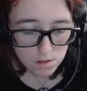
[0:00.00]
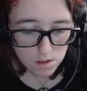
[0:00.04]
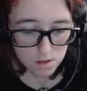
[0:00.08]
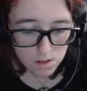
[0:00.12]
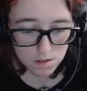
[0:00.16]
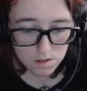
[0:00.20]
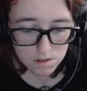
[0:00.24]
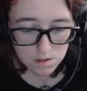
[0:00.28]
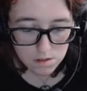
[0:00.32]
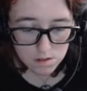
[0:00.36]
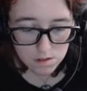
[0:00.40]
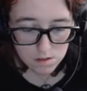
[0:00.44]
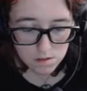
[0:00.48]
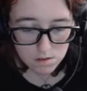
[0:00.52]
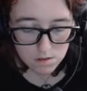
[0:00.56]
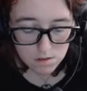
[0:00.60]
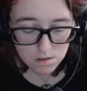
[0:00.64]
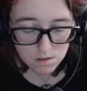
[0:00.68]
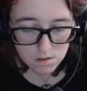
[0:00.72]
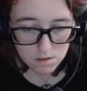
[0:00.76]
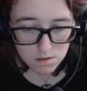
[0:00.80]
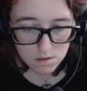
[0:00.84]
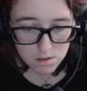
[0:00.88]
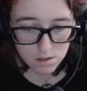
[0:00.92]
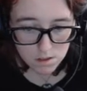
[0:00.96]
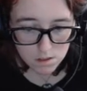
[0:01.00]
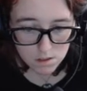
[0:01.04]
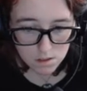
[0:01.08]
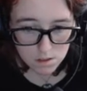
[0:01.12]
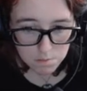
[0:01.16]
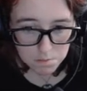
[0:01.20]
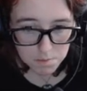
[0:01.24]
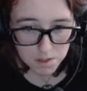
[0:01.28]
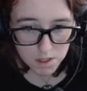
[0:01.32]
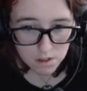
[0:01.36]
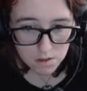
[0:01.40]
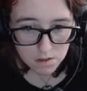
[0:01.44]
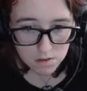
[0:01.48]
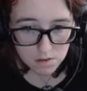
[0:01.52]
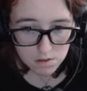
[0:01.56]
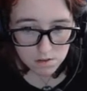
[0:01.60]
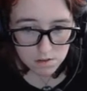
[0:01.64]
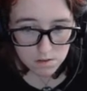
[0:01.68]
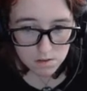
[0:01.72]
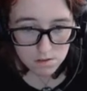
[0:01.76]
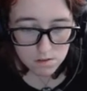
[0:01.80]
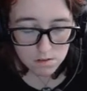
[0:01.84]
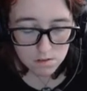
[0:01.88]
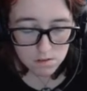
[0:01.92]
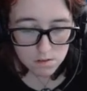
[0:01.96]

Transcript: Yes, 60 miles.